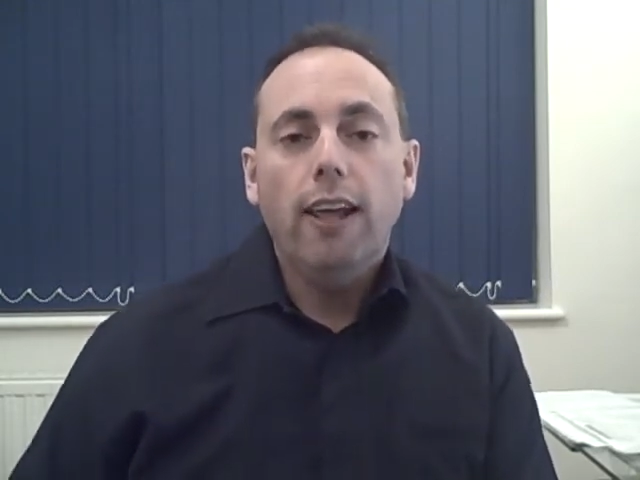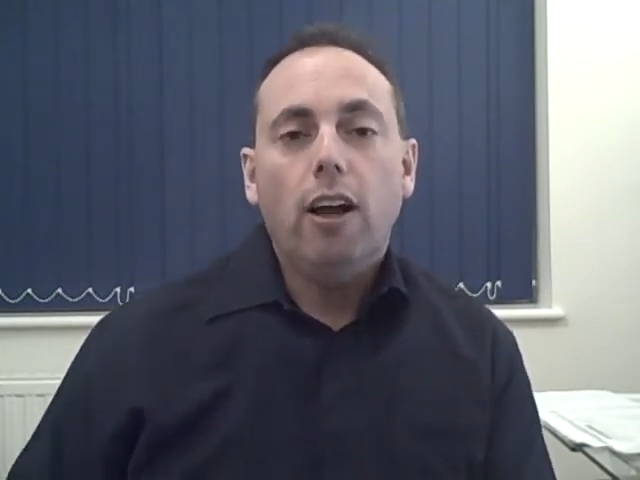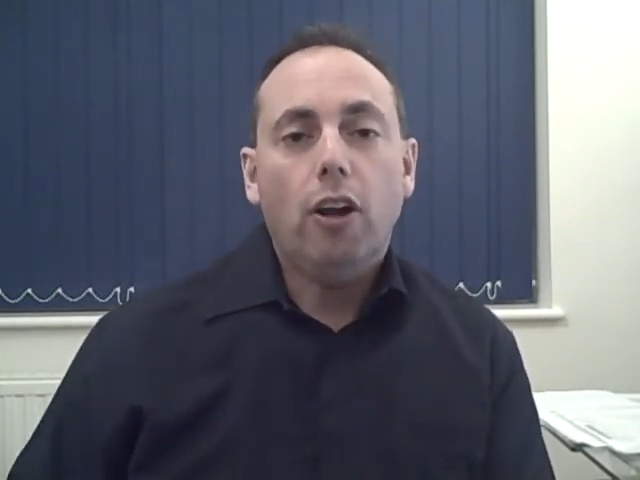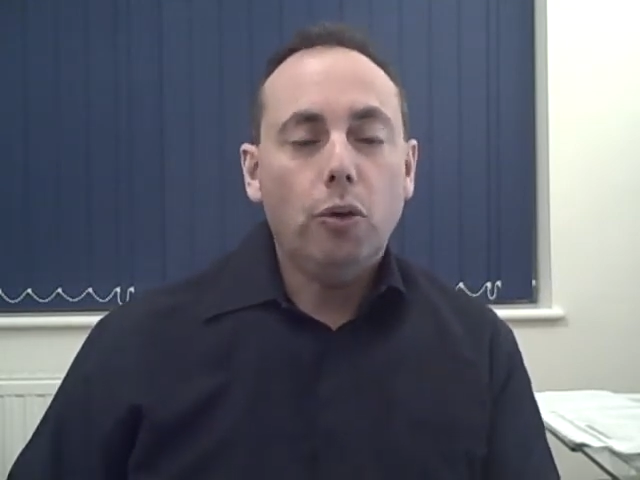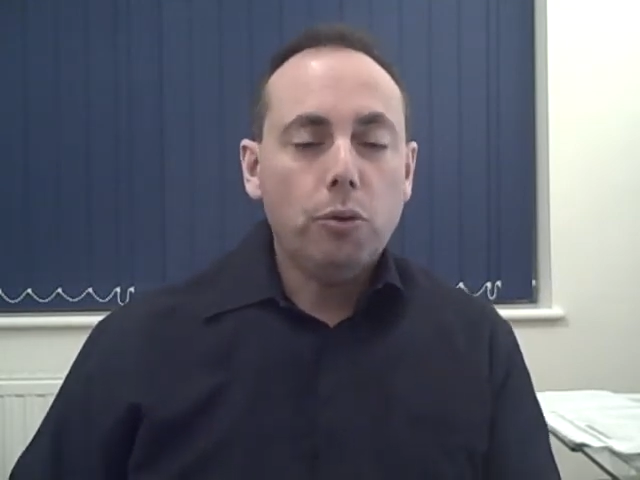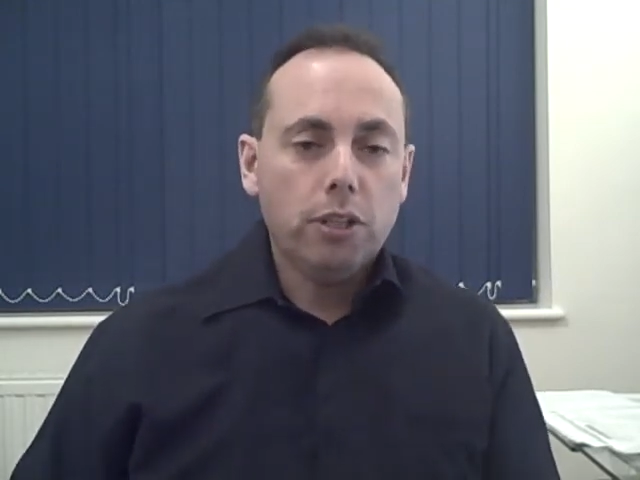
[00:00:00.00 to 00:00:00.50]

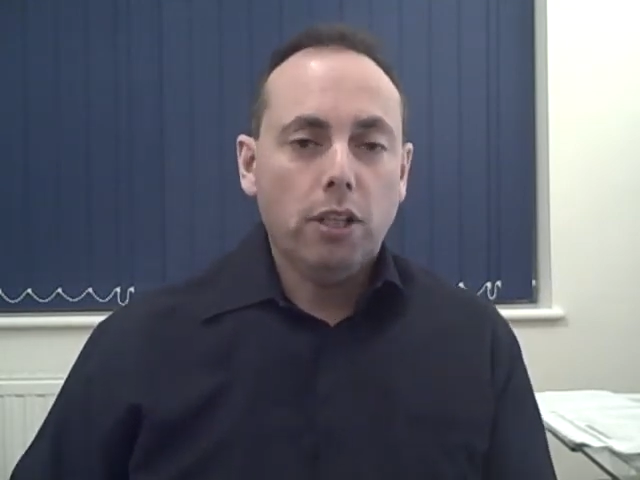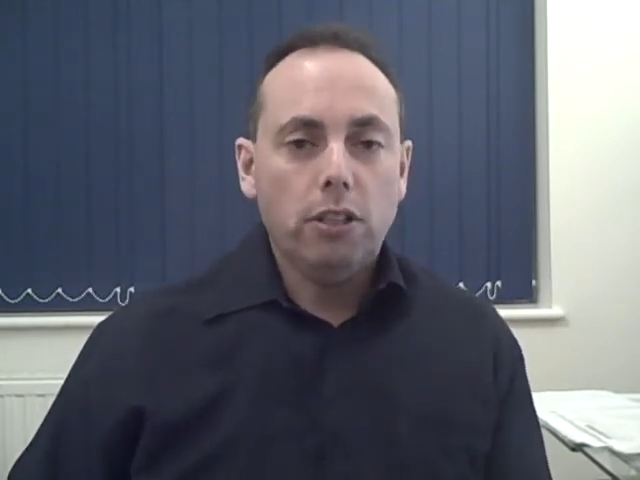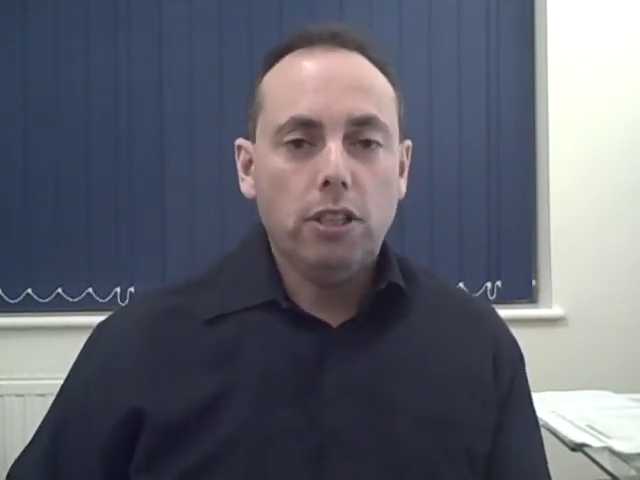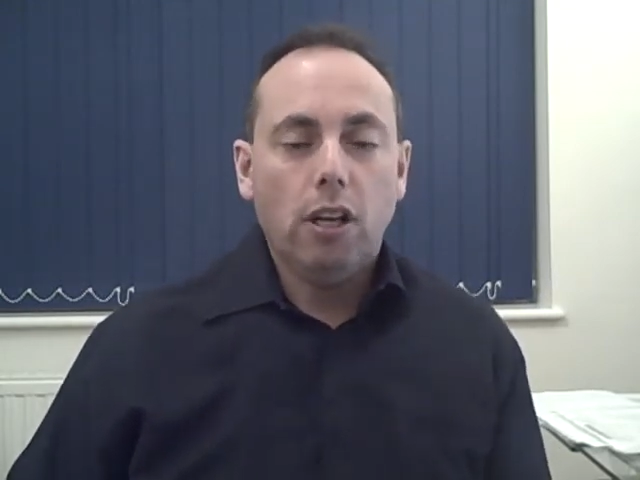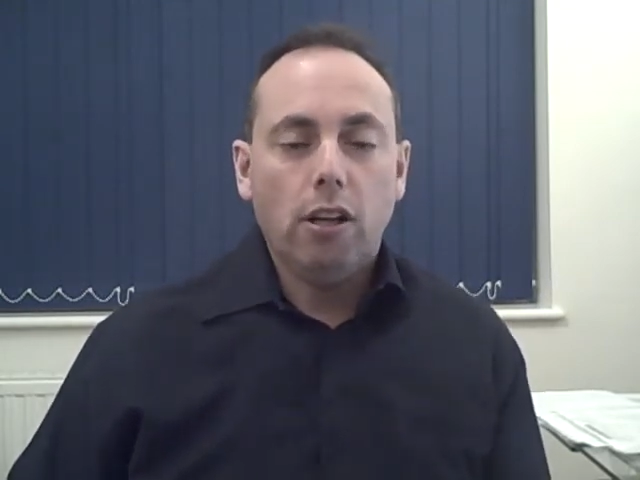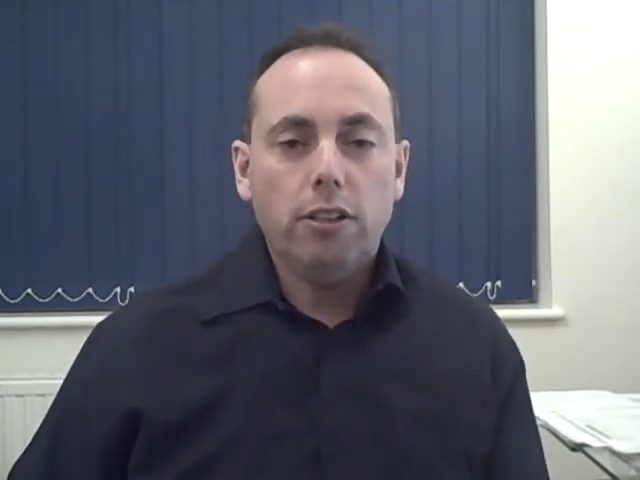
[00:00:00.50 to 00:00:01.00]
I also
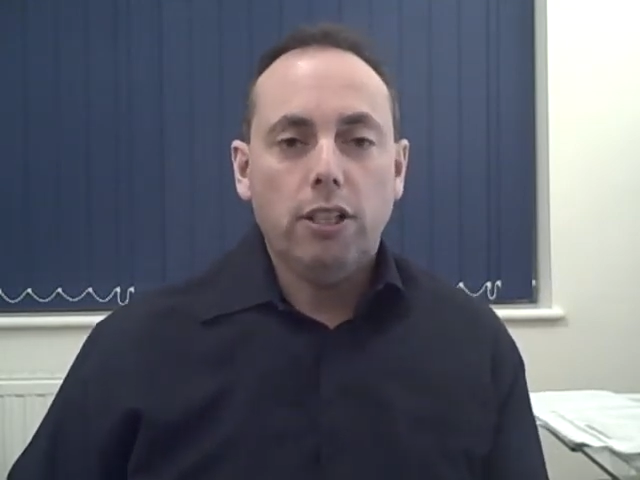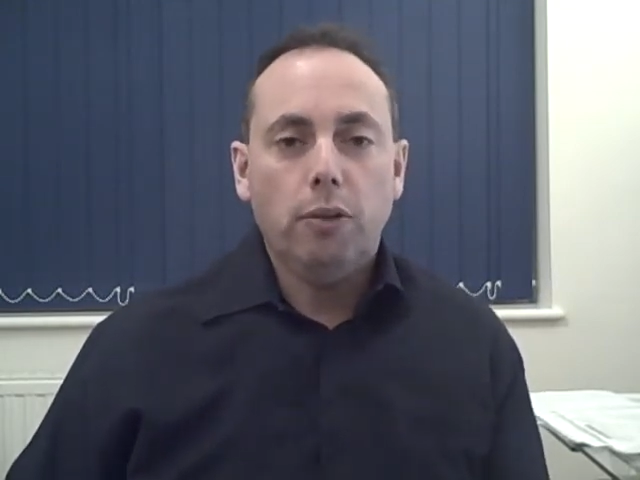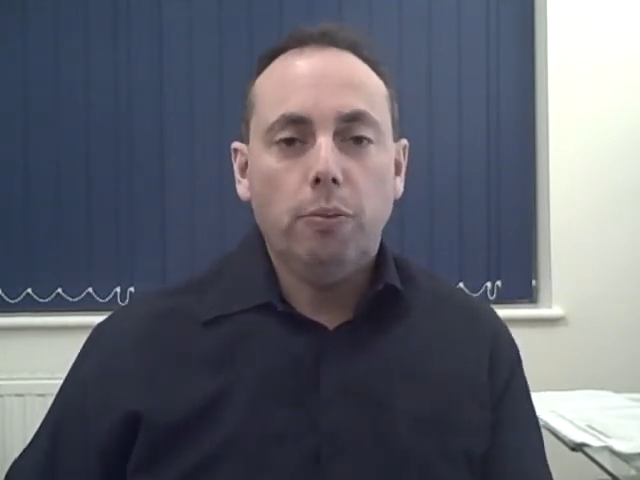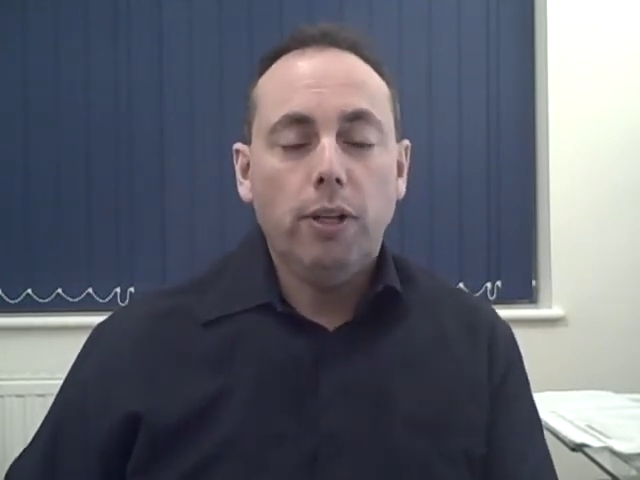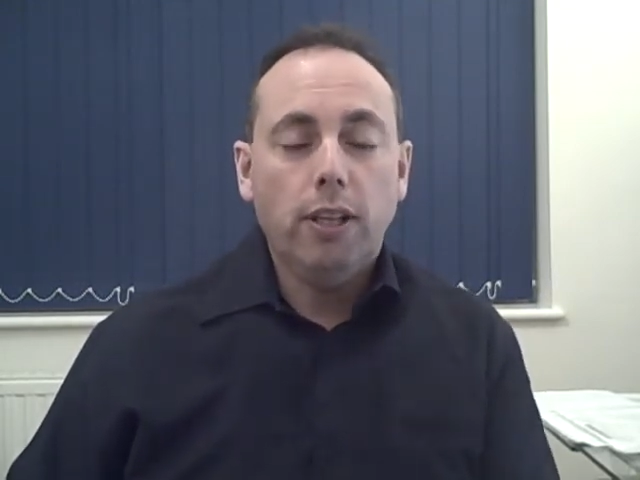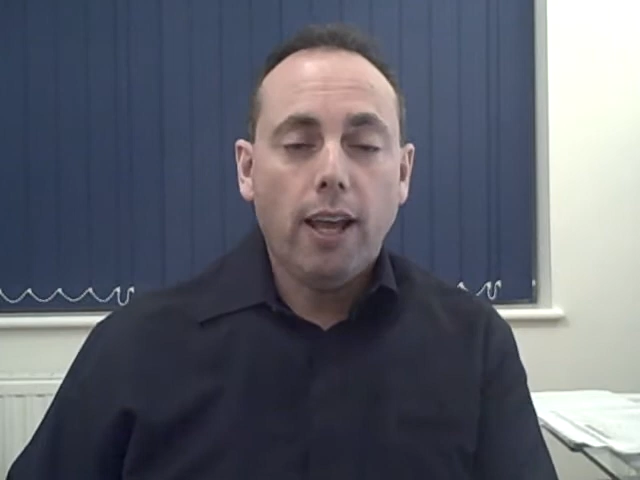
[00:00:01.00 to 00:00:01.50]
started
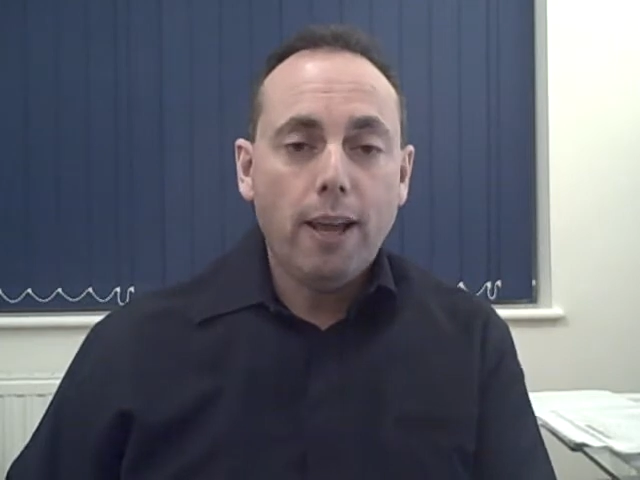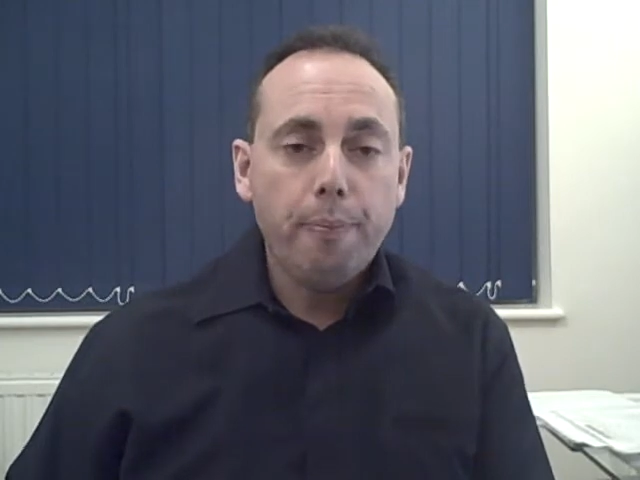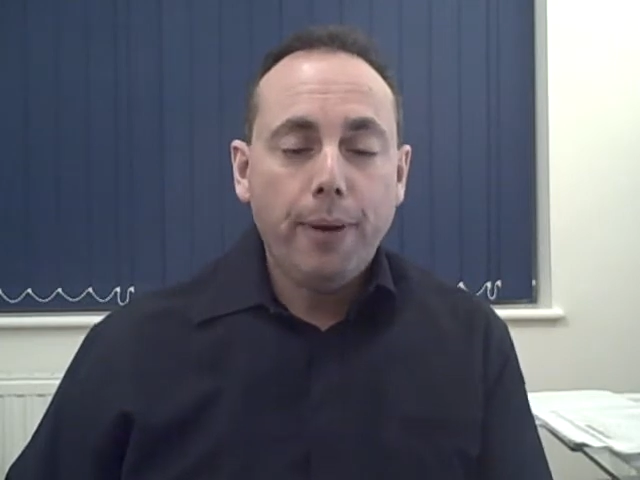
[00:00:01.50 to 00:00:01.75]
with a